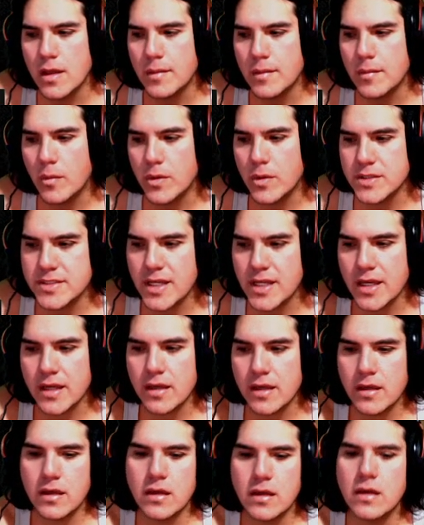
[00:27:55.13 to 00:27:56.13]
But one
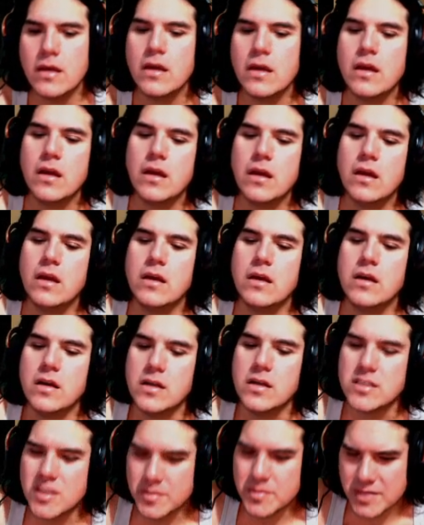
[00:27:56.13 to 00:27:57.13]
day,
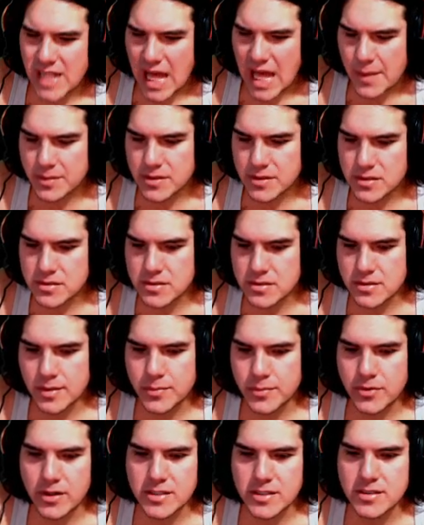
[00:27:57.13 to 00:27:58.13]
something happened that
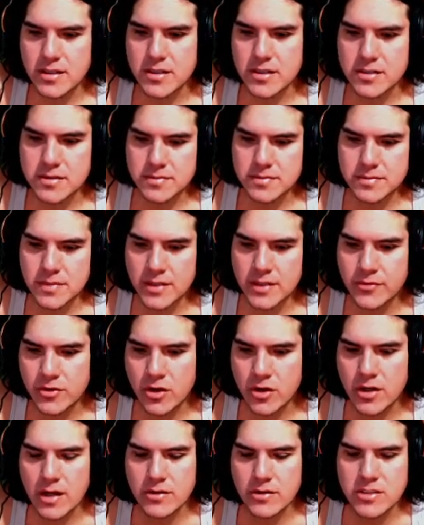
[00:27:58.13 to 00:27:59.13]
broke his heart. He
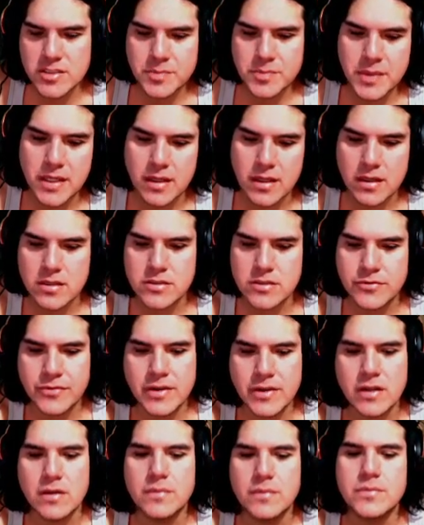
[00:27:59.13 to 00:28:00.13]
forgot how to speak, to
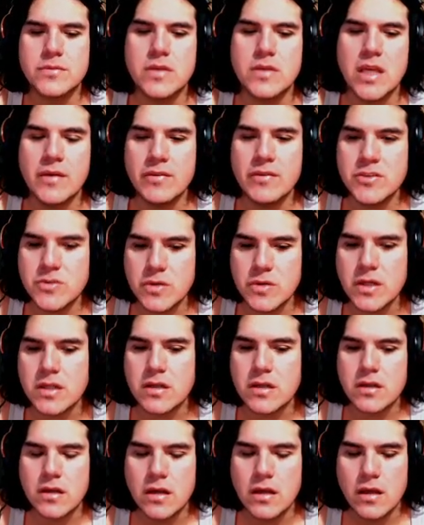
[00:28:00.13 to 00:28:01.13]
feel, even to eat.
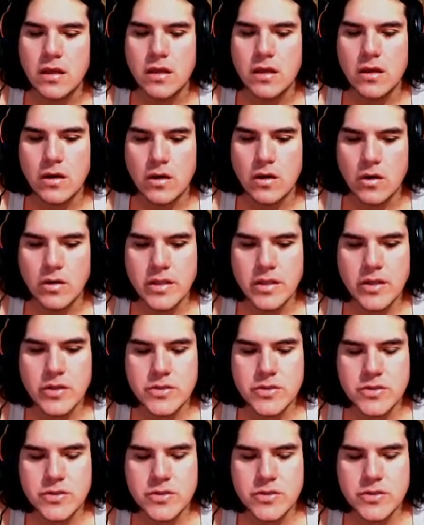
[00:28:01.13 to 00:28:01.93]
All he could